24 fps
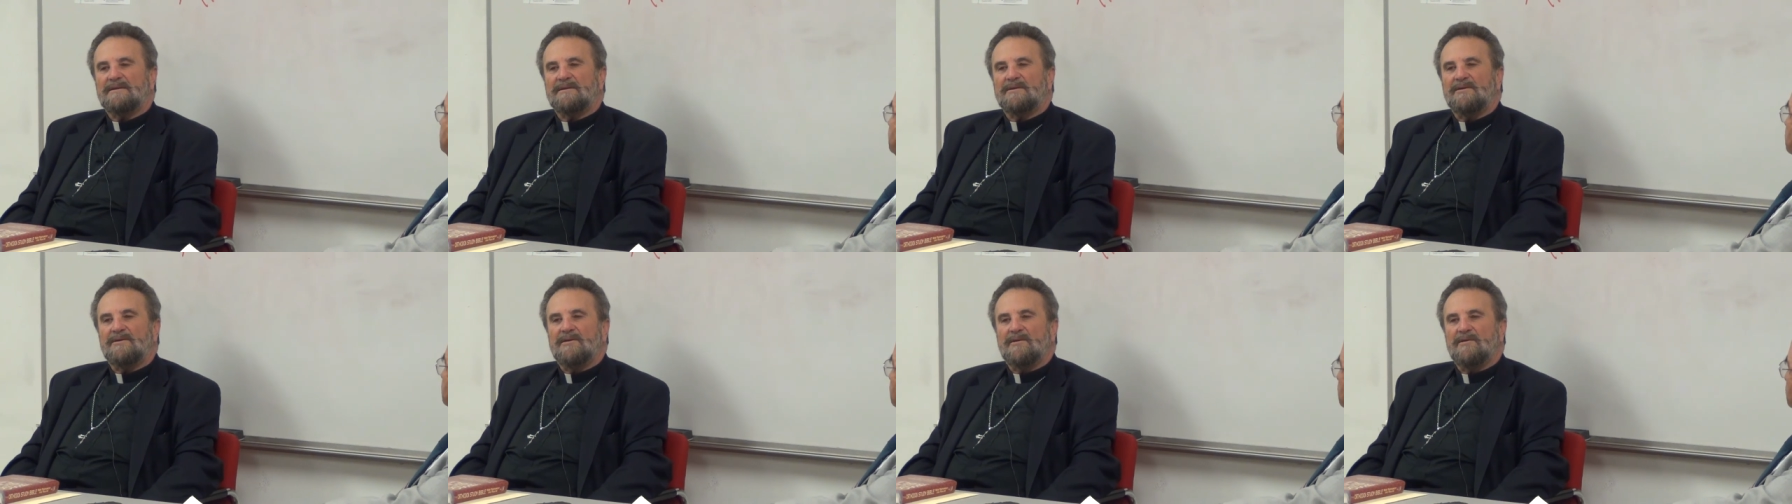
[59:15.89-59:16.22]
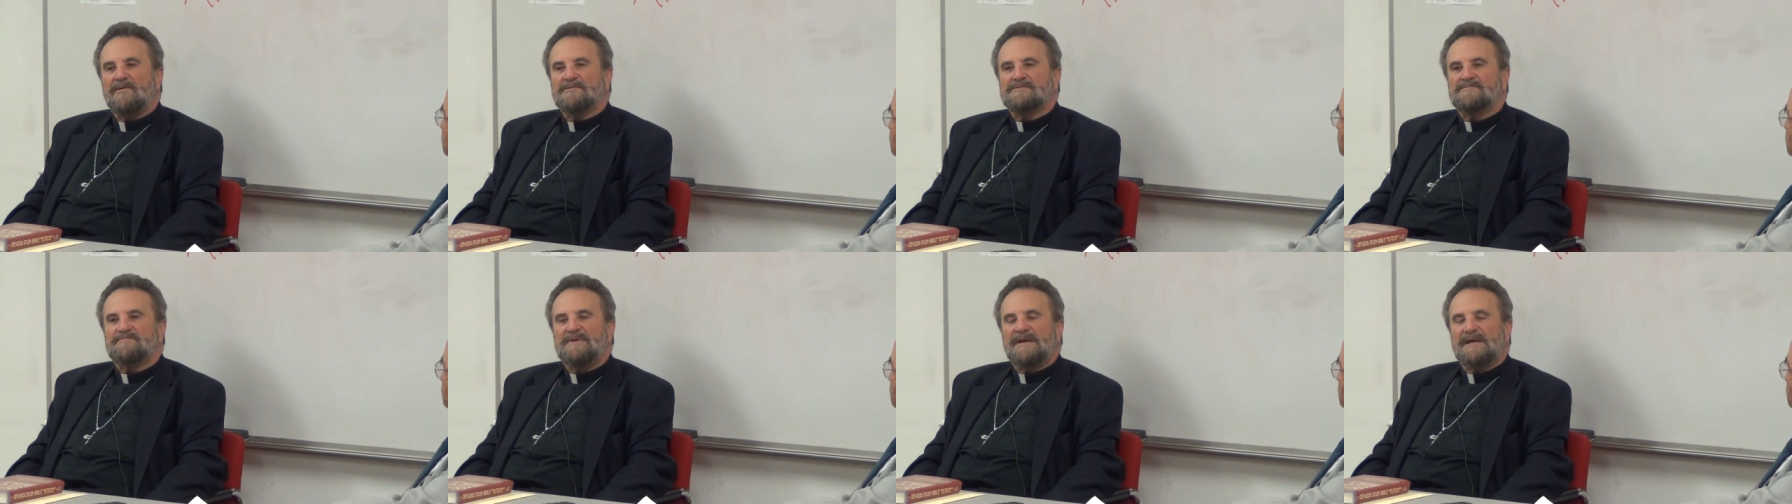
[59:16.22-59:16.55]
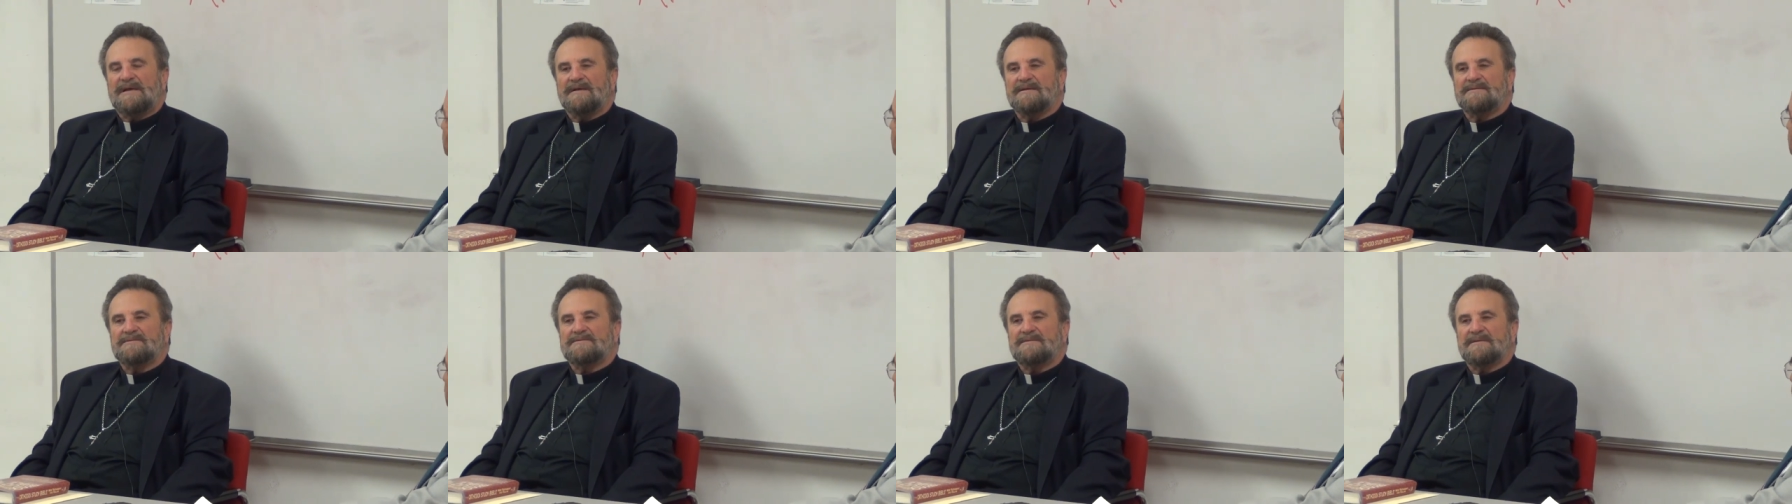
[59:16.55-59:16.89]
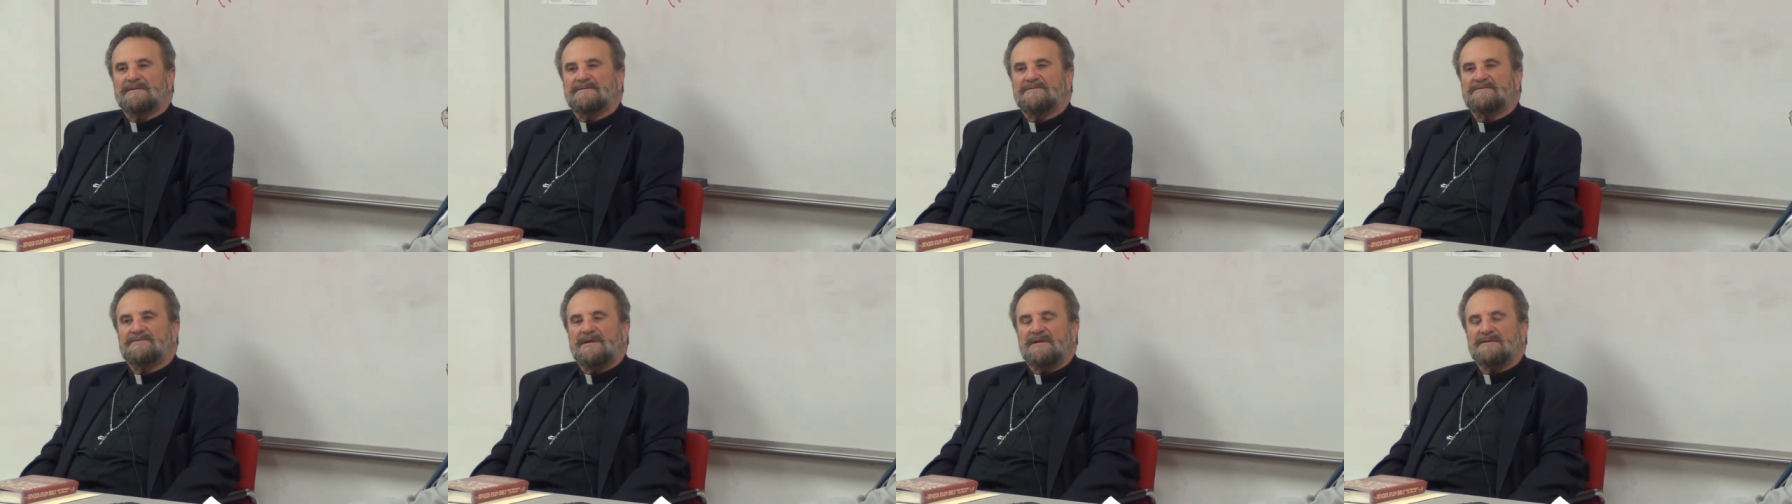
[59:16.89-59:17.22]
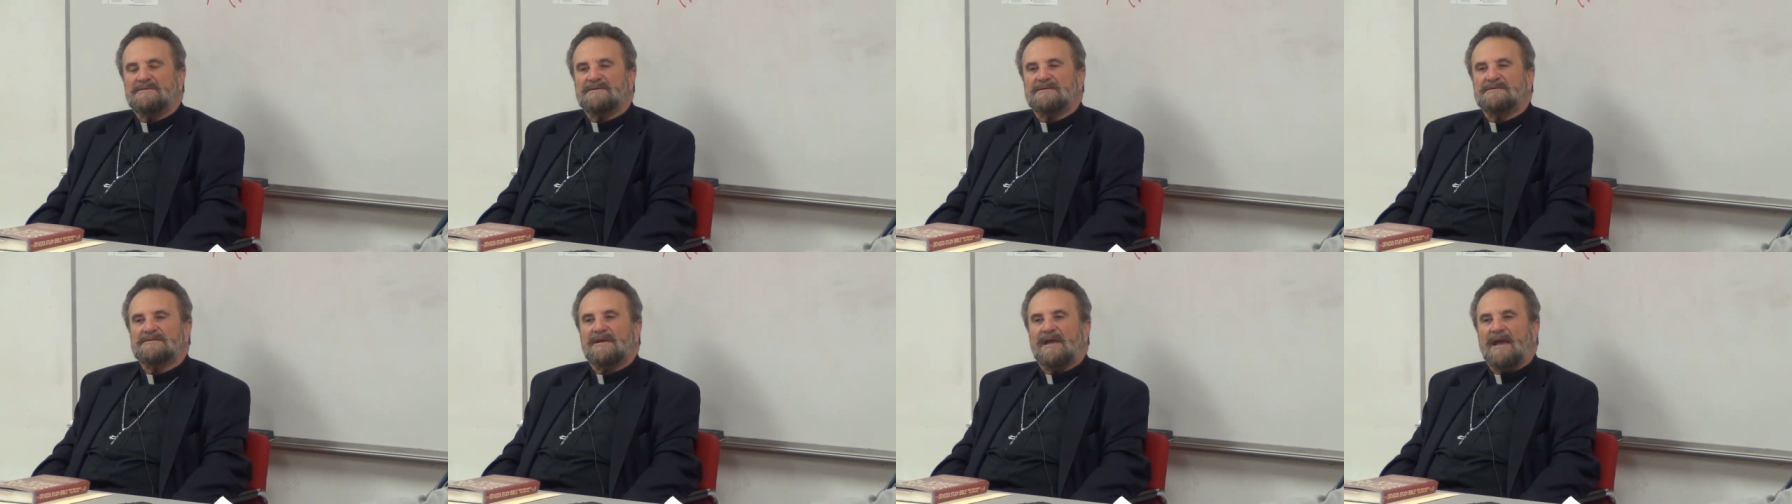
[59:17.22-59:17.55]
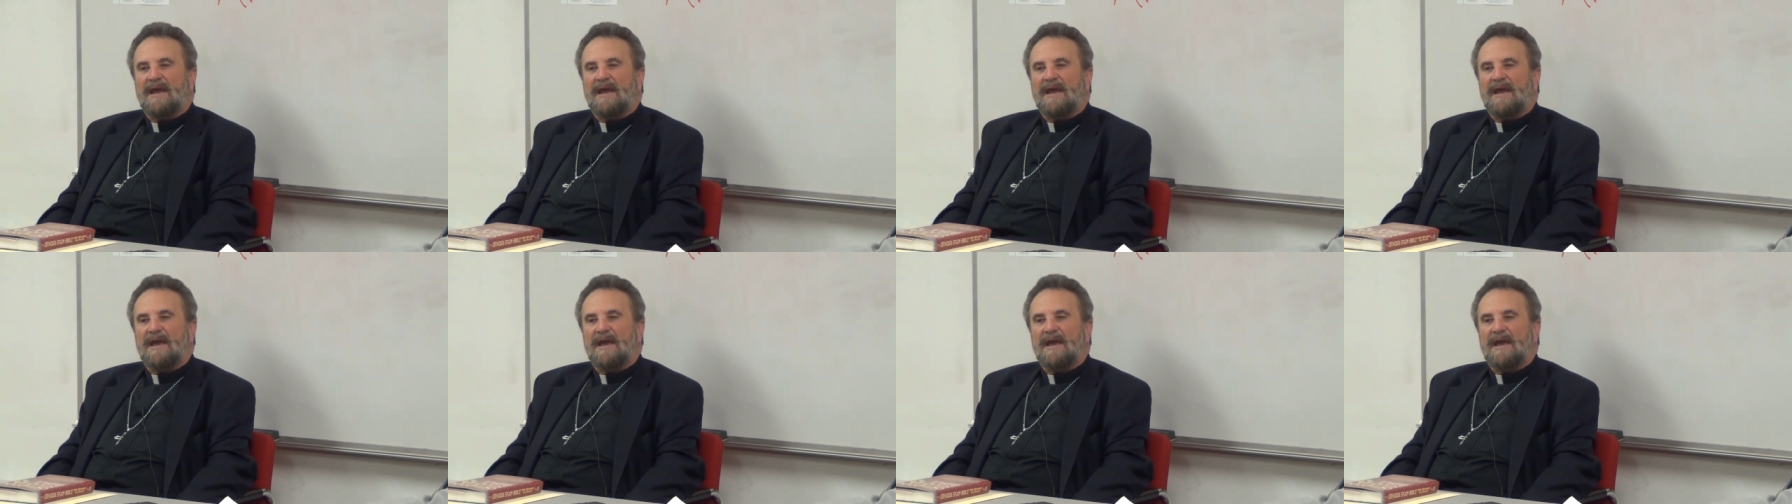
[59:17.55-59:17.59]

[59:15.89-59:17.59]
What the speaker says: used, because Jesus